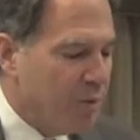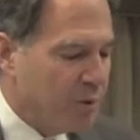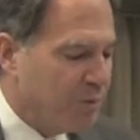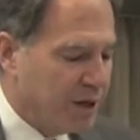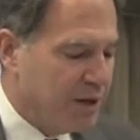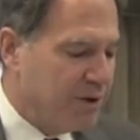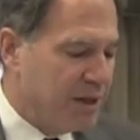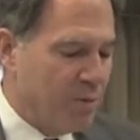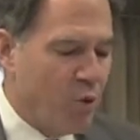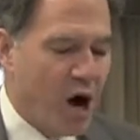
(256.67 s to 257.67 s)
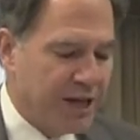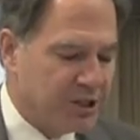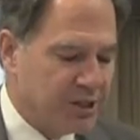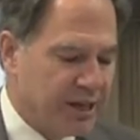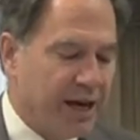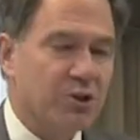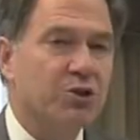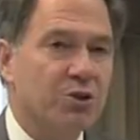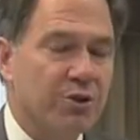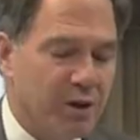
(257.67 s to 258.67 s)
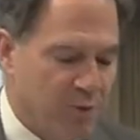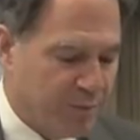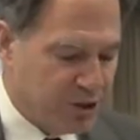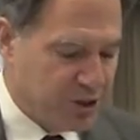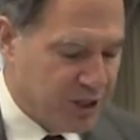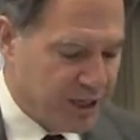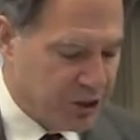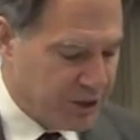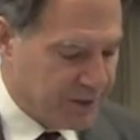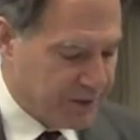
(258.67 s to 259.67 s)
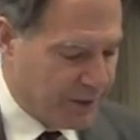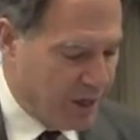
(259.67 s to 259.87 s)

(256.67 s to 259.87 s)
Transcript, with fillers: but by giving them wise counsel and representation.